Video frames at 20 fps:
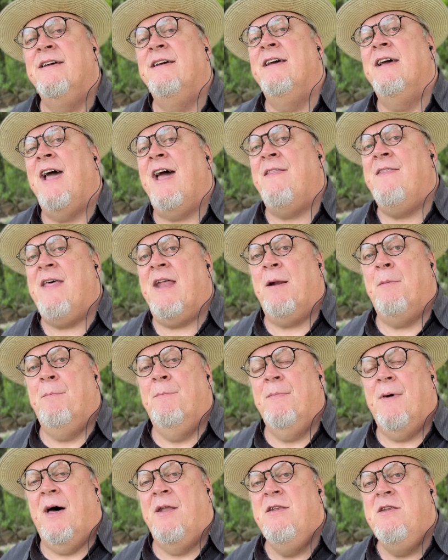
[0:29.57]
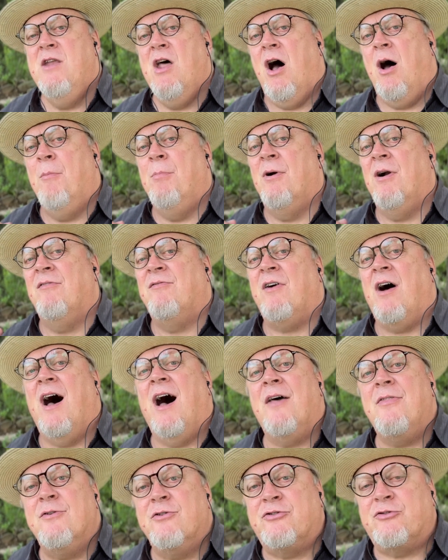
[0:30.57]
and then a number of
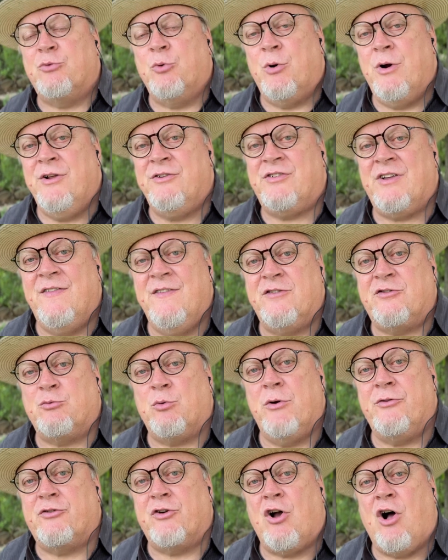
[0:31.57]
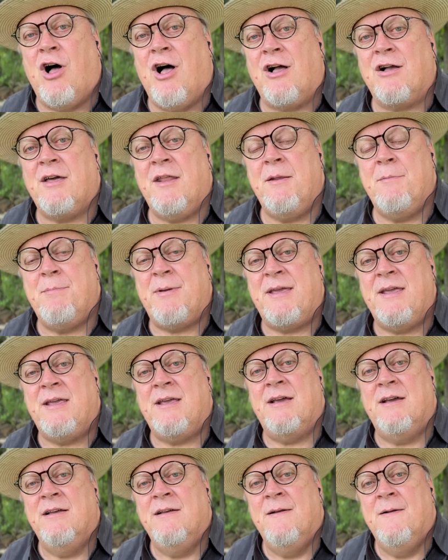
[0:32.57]
other stories, and the stories are all going to
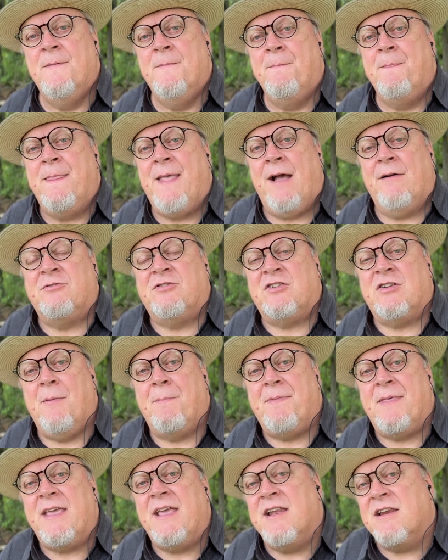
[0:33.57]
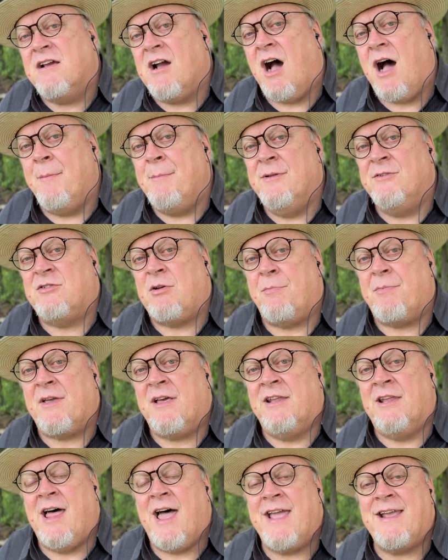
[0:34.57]
be have something in common, something
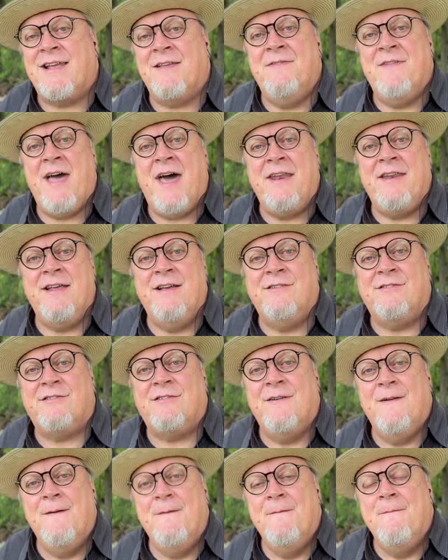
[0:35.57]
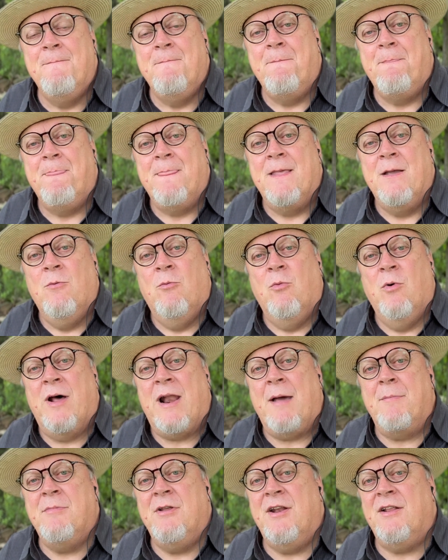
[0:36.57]
alike, and that is what
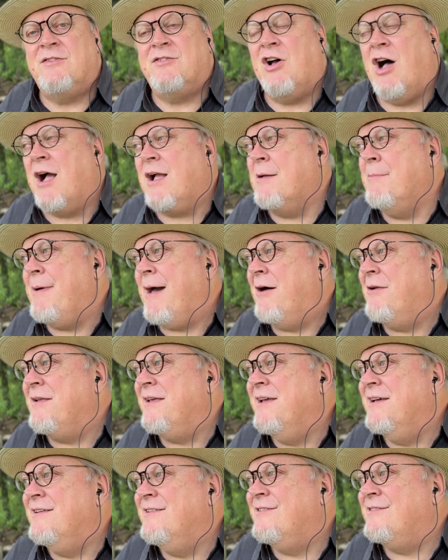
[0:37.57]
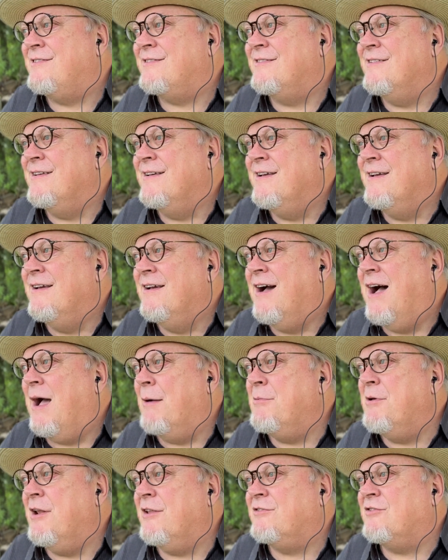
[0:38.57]
I'm going to talk about is
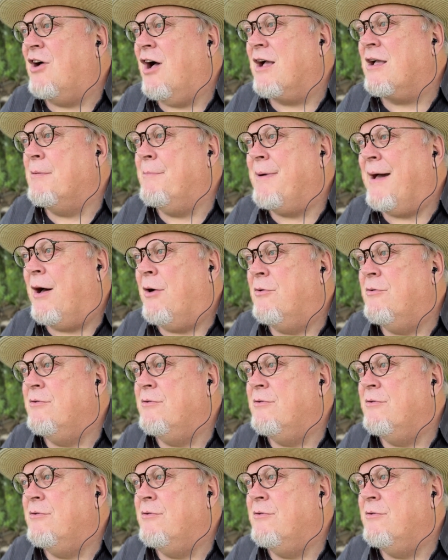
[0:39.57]
I'm going to talk about